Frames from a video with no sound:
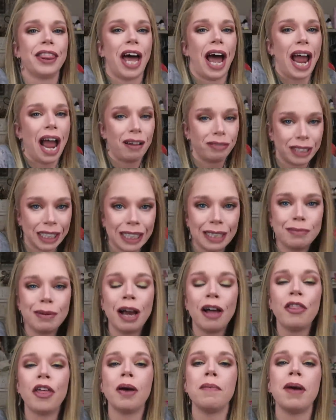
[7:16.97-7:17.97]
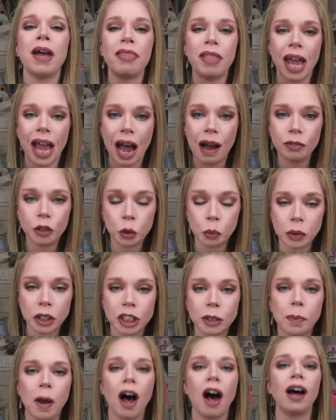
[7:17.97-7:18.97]
I have to email them and they have to
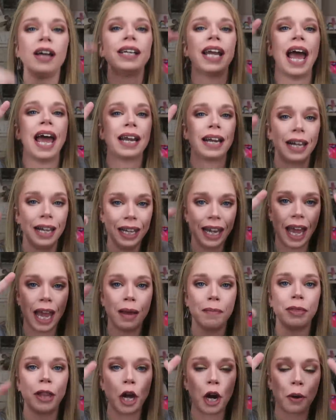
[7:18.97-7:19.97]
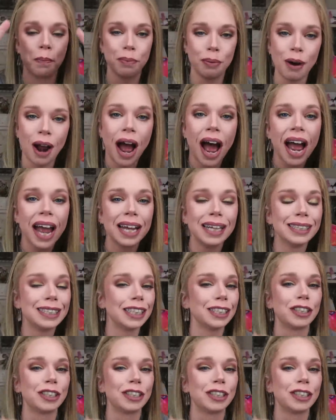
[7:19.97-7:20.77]
respond and claim their prize